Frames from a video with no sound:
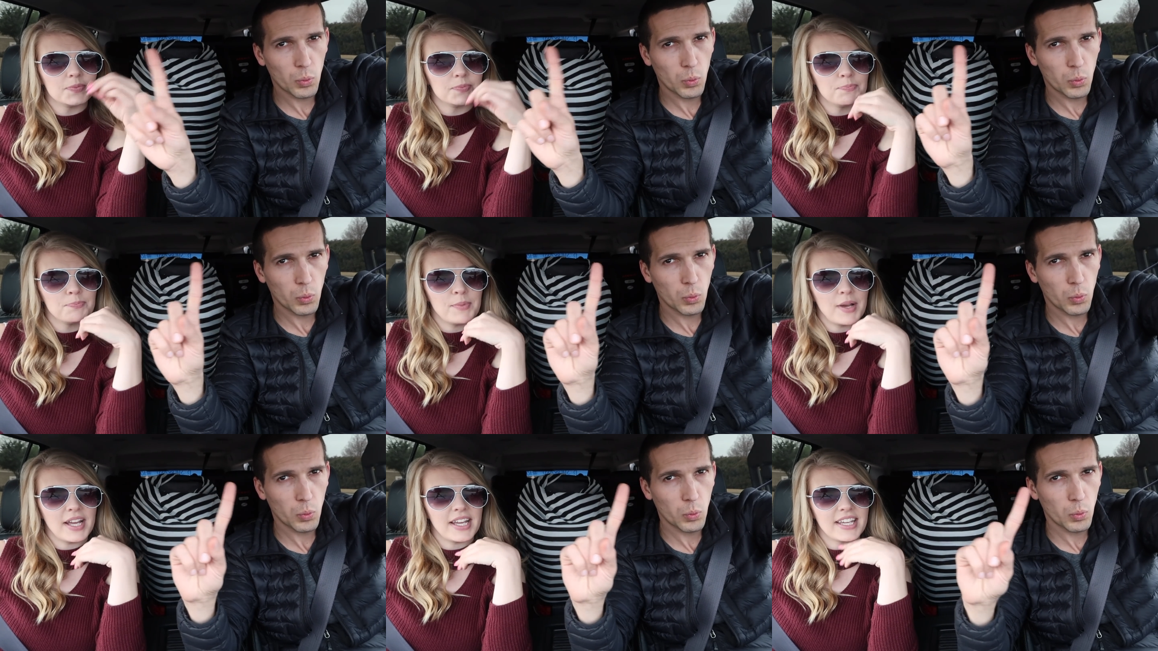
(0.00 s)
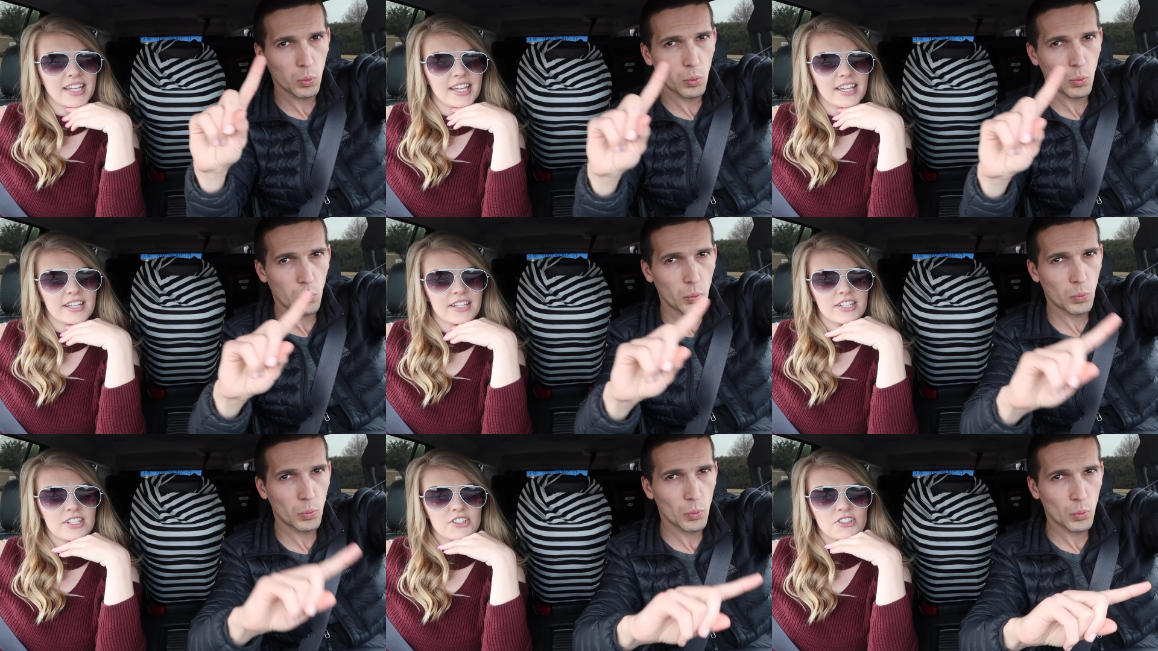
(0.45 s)
Speaker 1: My
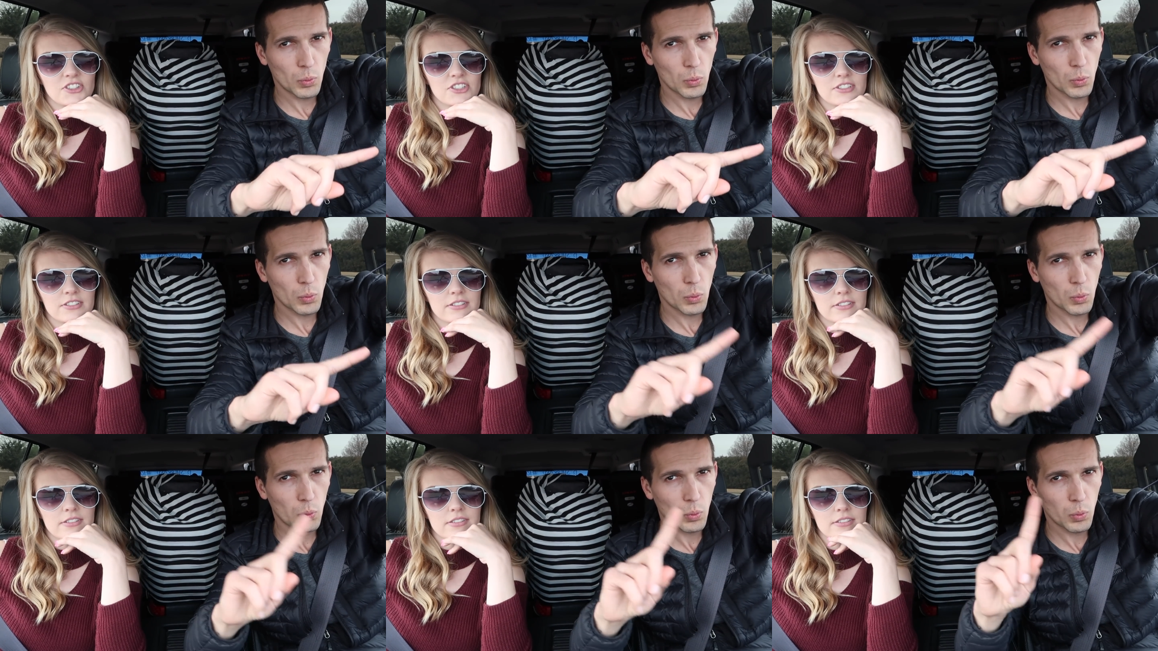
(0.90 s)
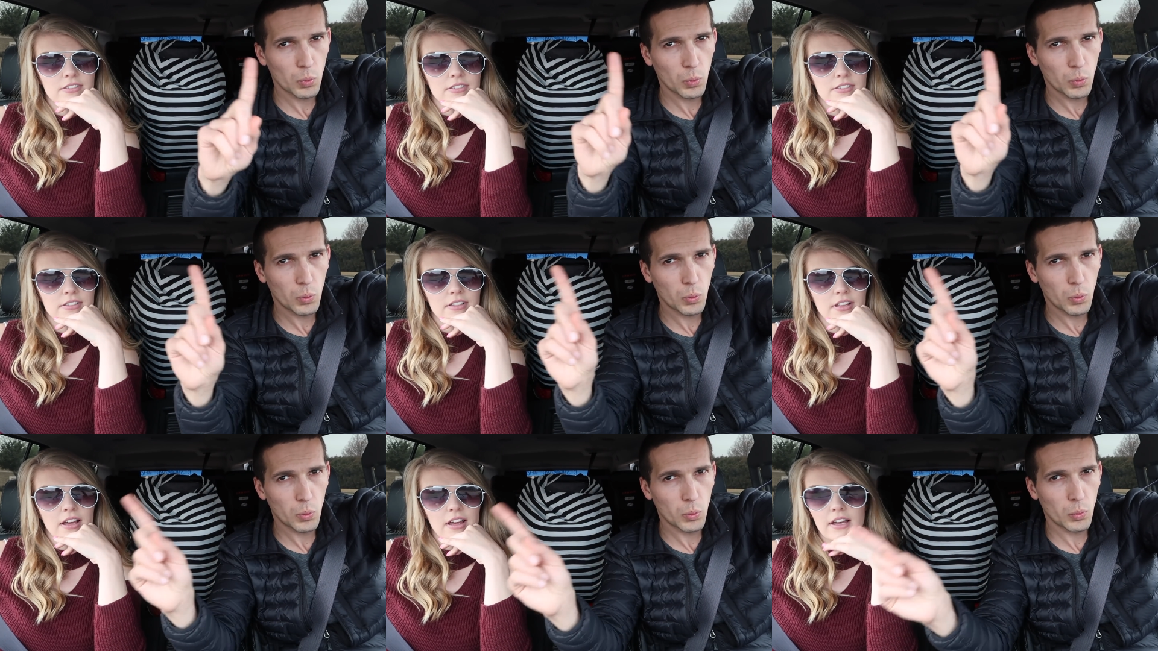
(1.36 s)
gauge is
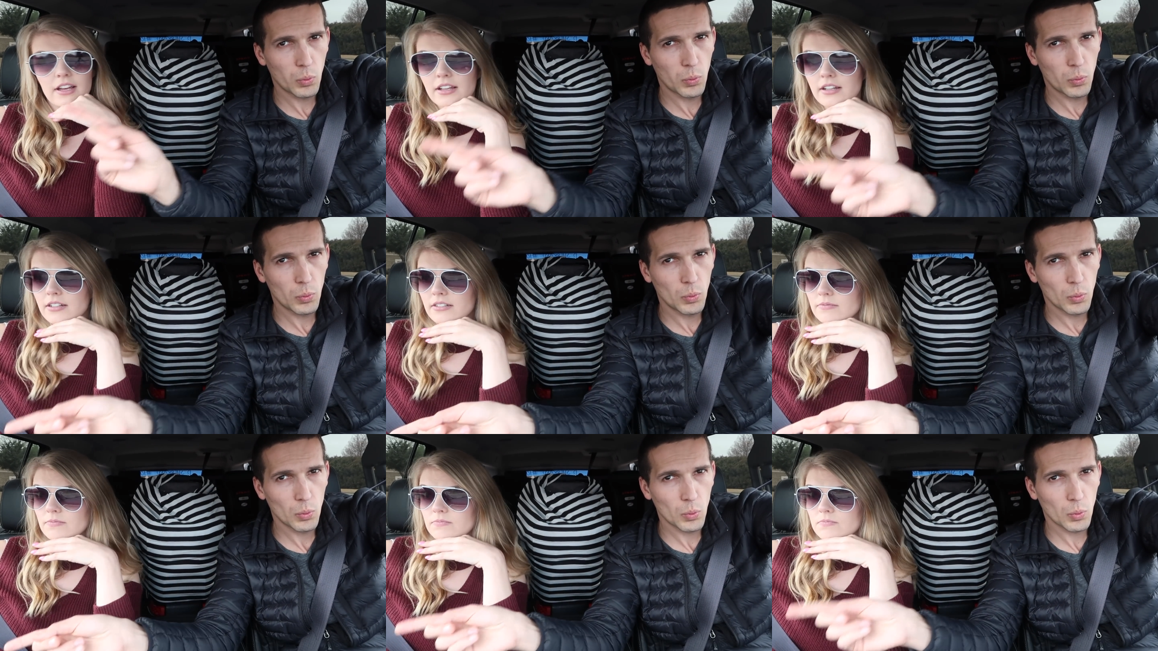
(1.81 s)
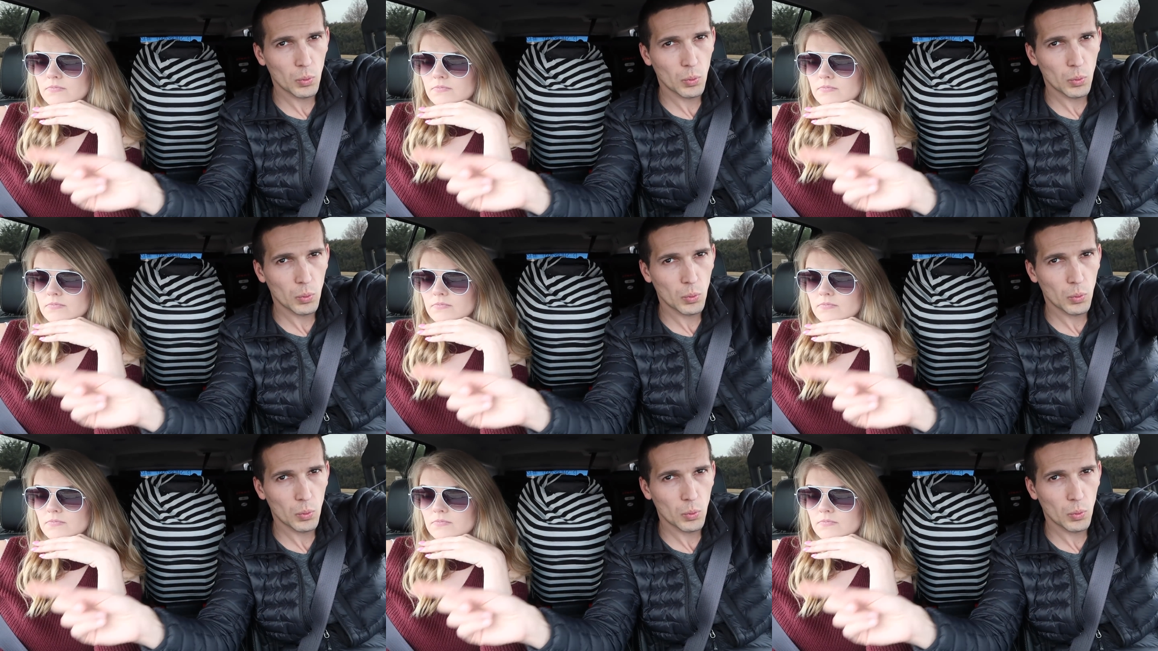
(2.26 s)
that